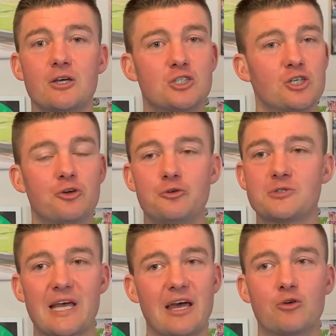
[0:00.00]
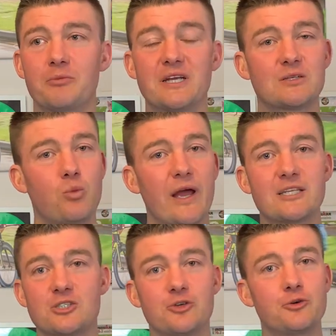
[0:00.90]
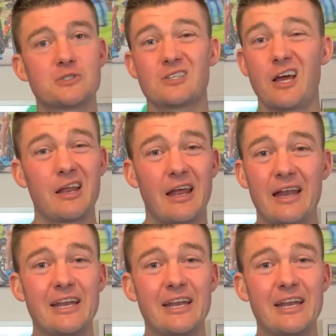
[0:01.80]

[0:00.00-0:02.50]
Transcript: shoes, helmet, wetsuit,